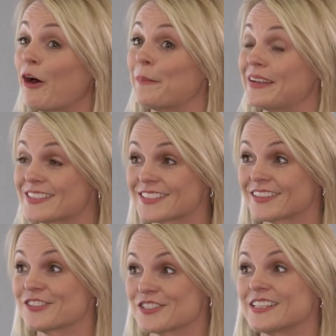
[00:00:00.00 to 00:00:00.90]
but
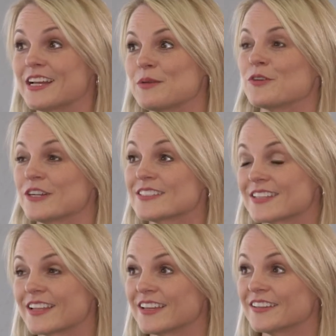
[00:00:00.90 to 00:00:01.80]
there's a time where it's
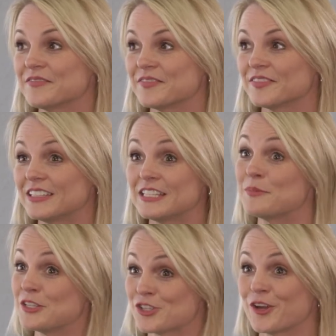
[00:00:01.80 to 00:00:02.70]
going to need to
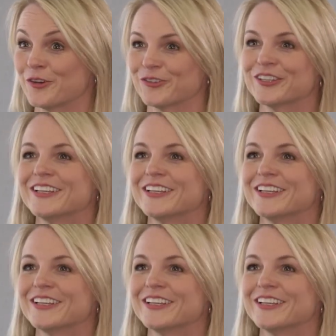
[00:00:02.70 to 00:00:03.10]
be shown.